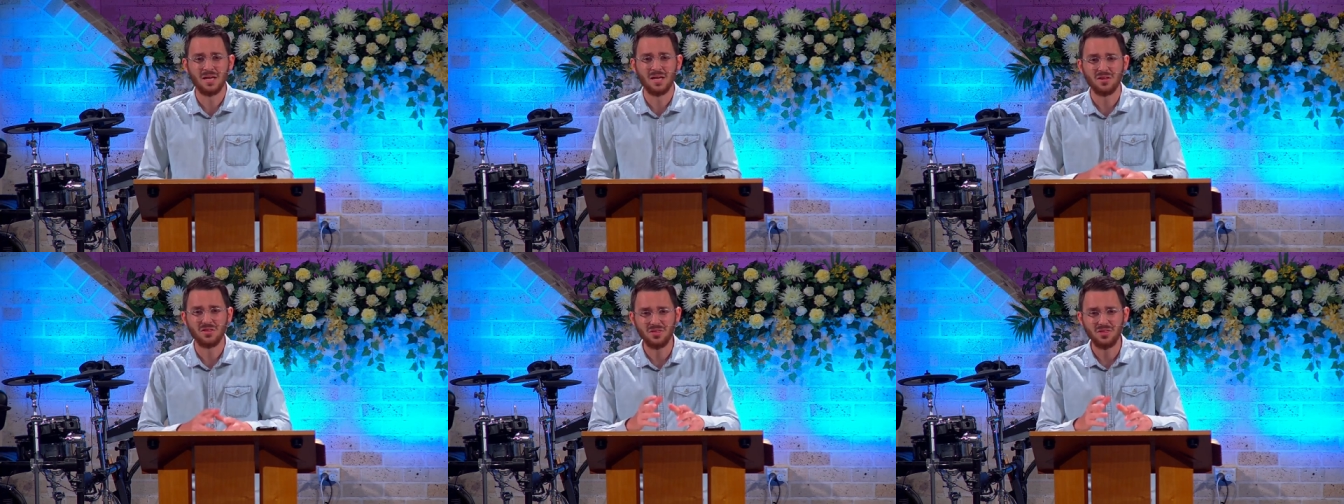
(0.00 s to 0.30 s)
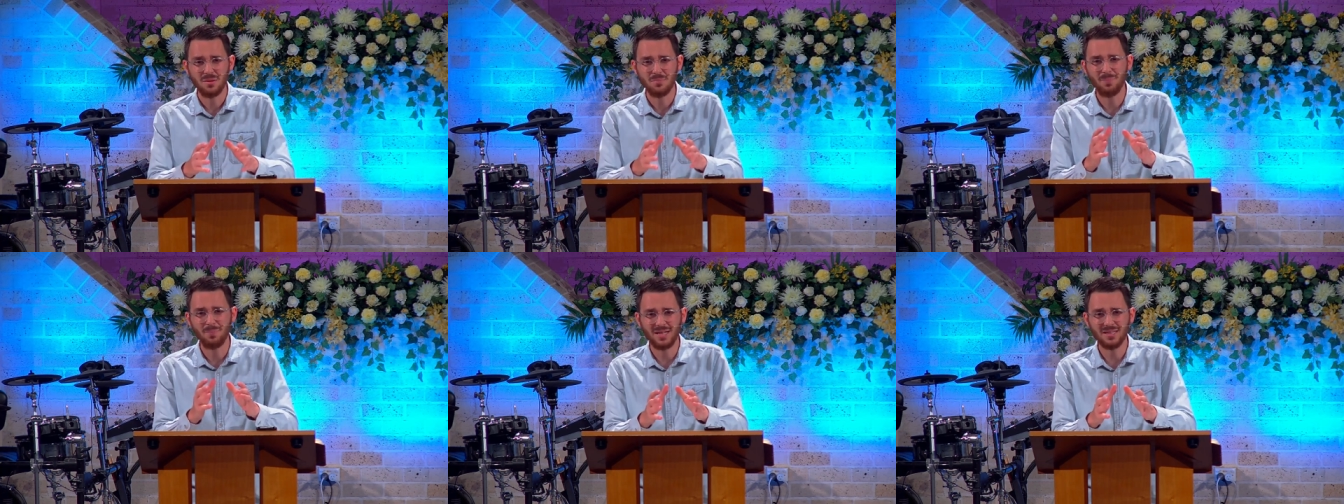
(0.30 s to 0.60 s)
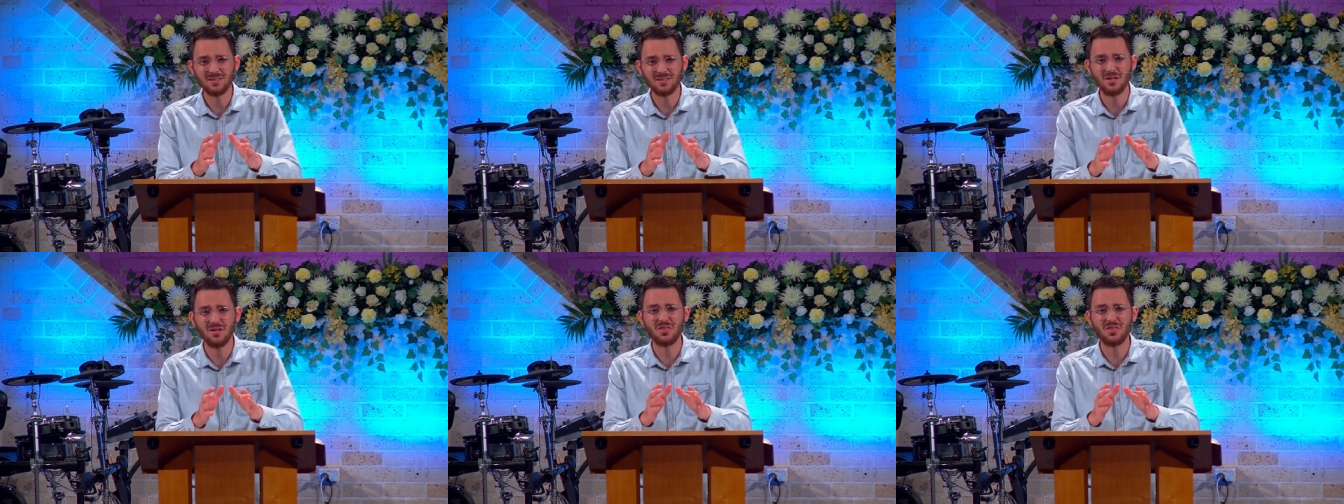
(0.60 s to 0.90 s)
Think back
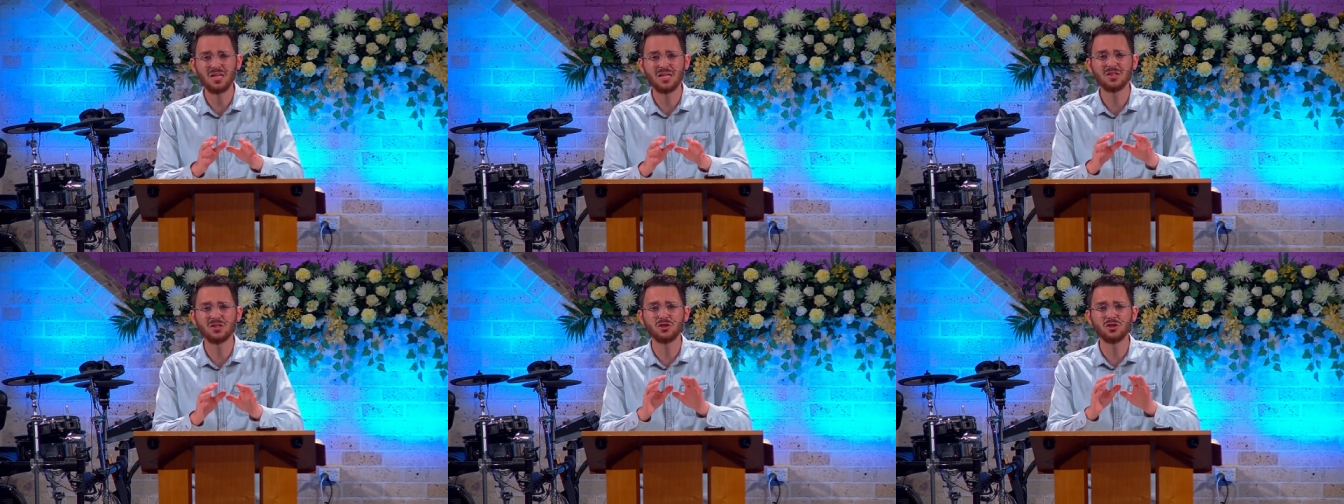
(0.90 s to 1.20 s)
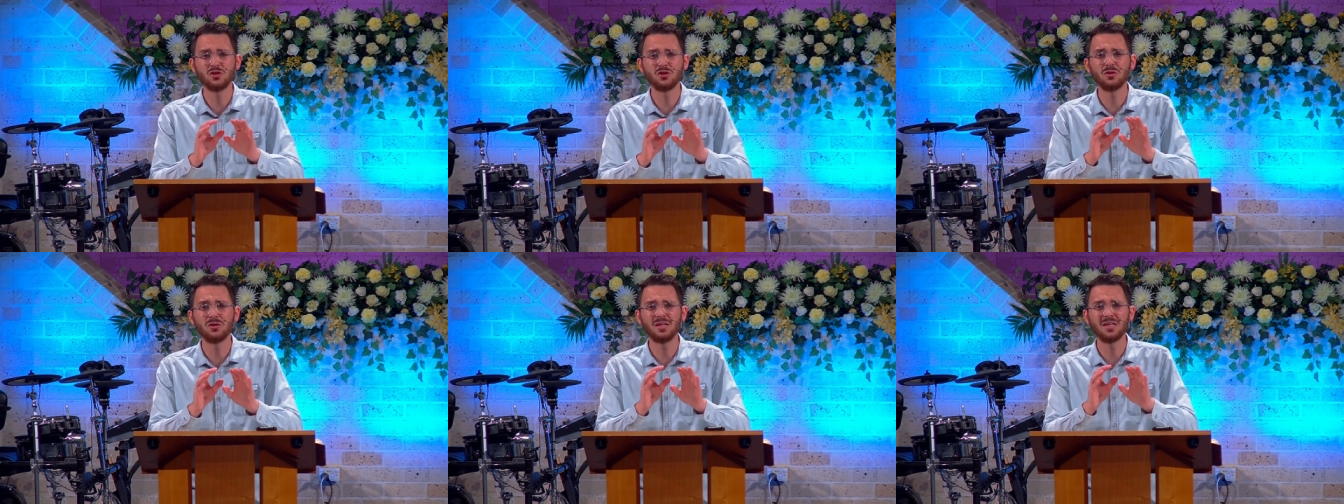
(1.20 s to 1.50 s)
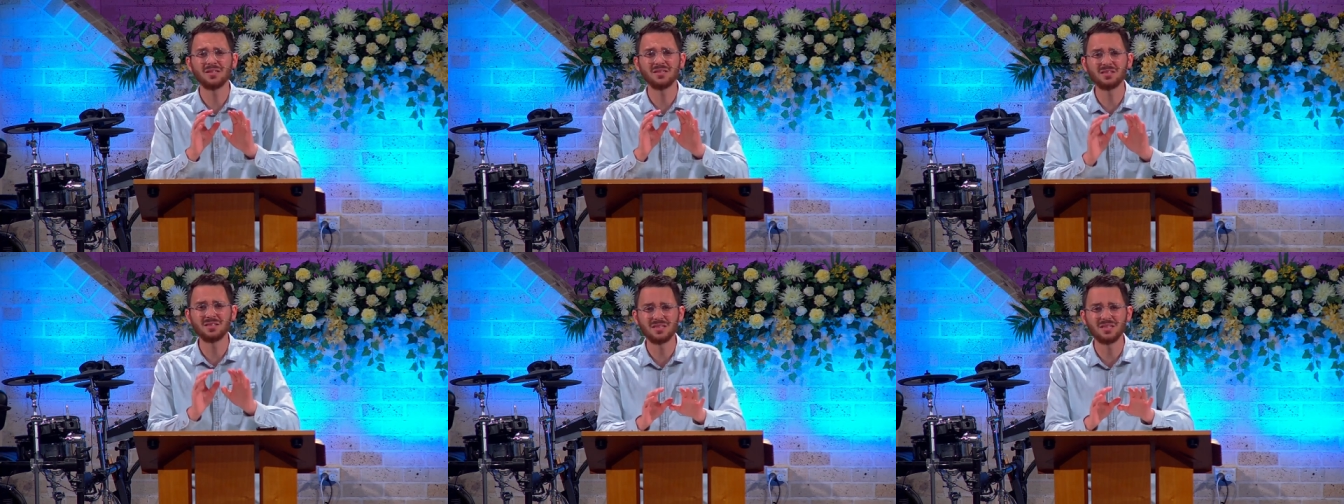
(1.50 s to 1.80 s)
to the things you
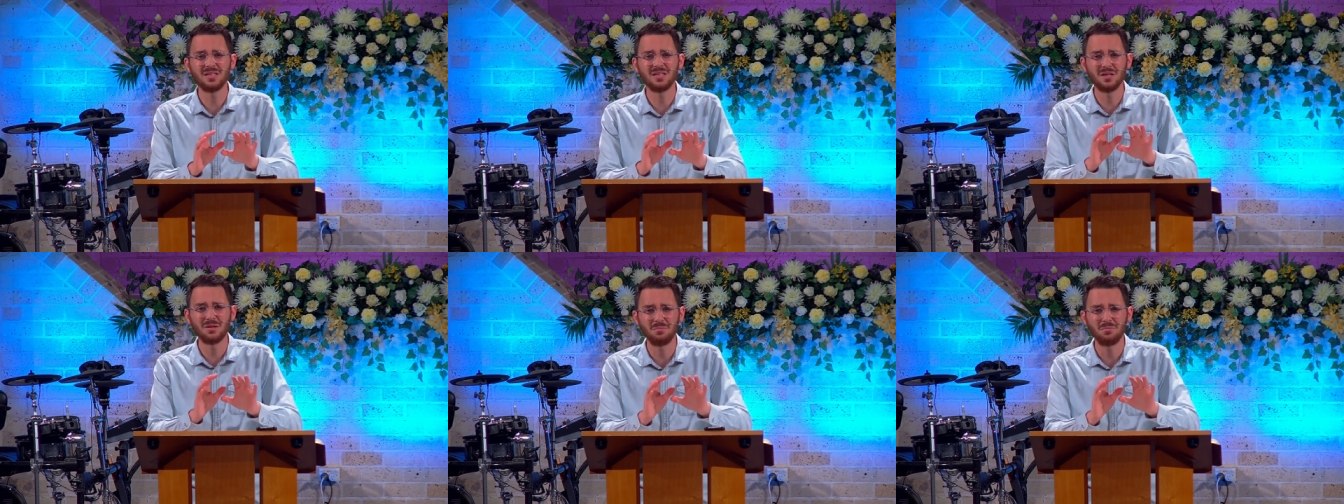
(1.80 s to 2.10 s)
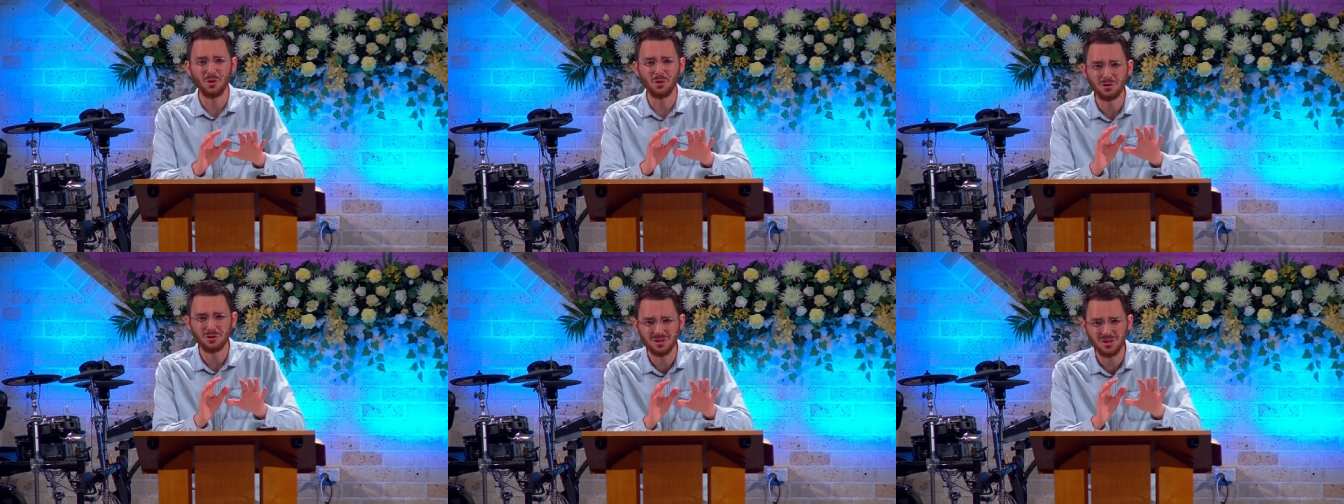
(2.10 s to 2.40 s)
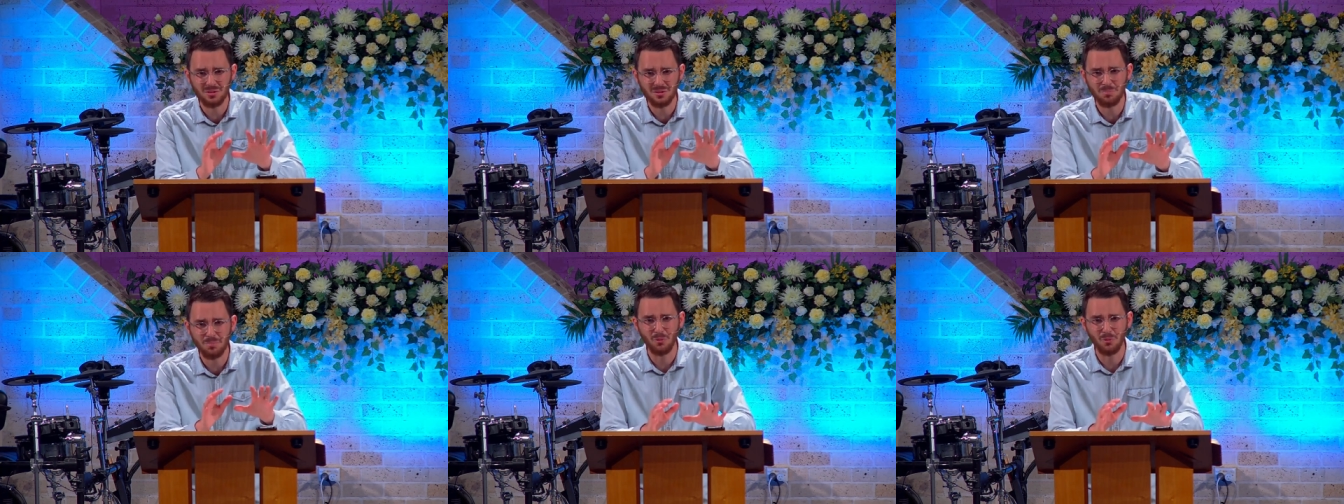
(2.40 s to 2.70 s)
considered most
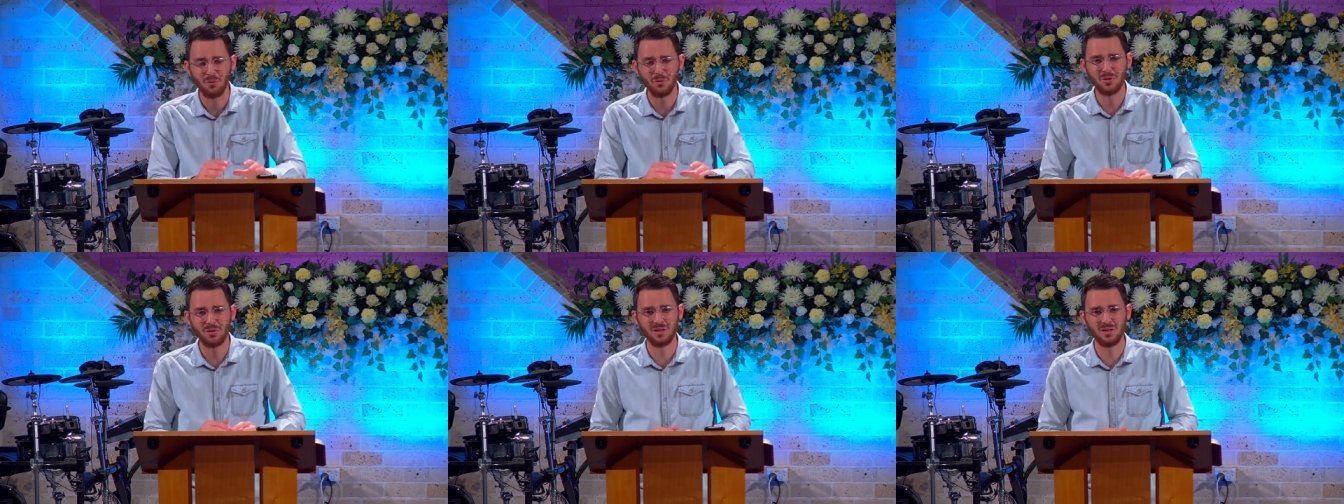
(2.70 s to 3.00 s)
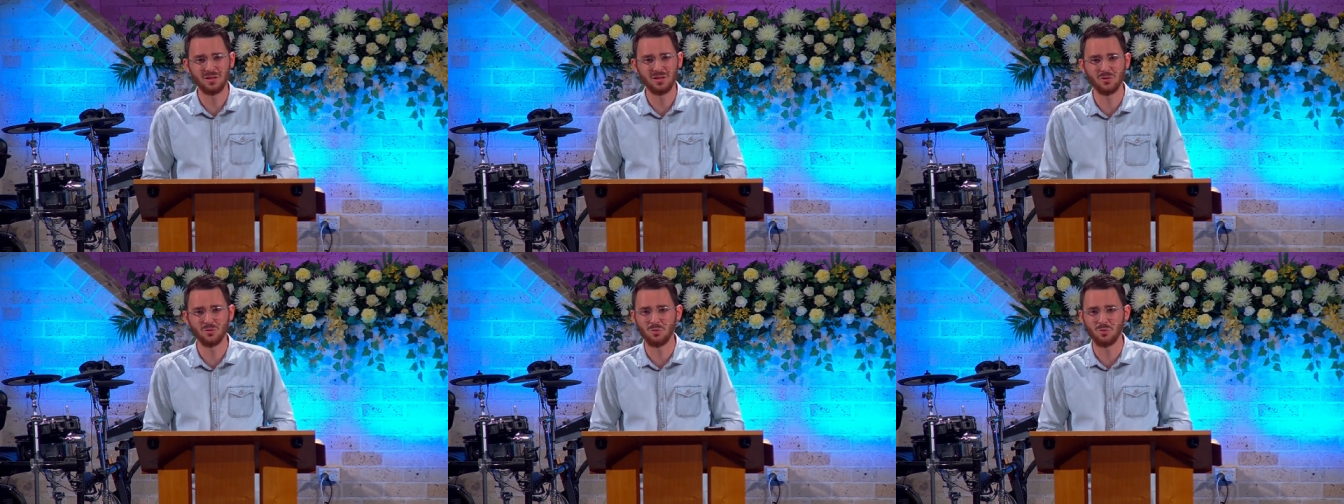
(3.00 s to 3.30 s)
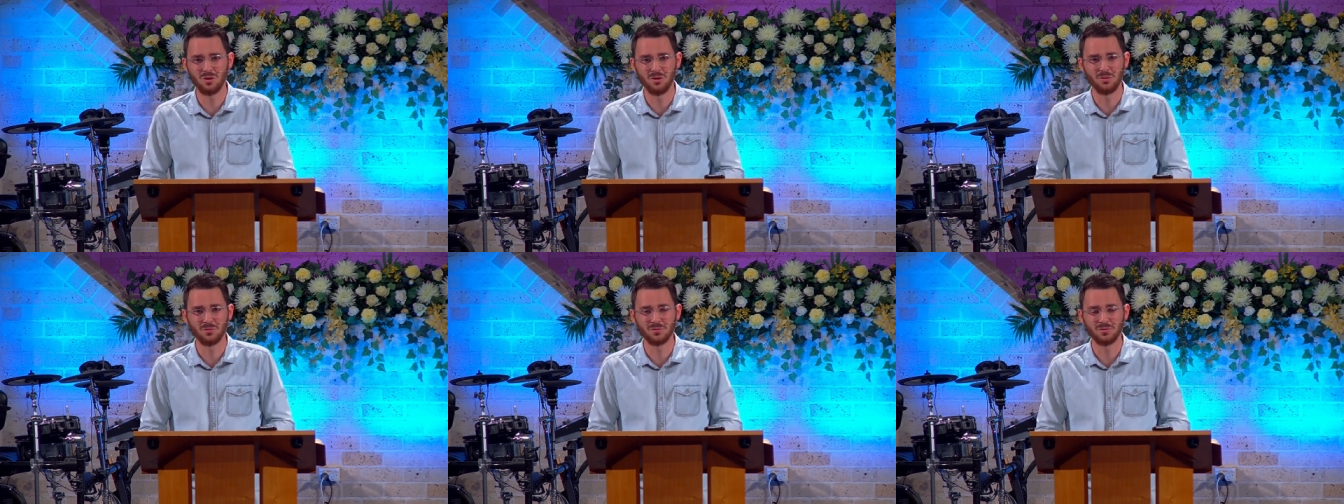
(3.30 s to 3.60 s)
important in the
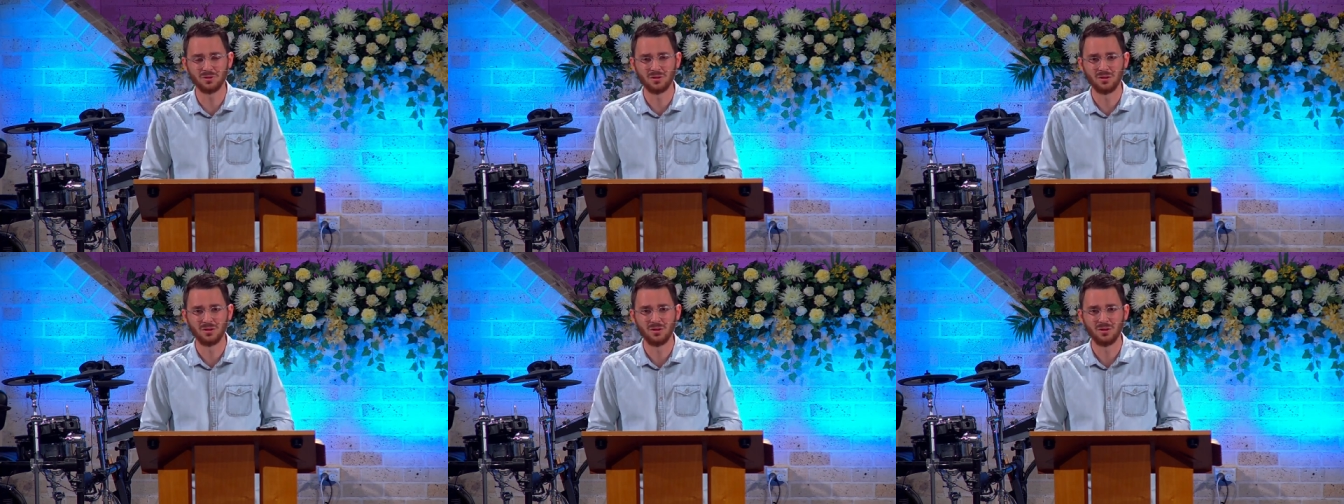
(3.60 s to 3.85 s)
world.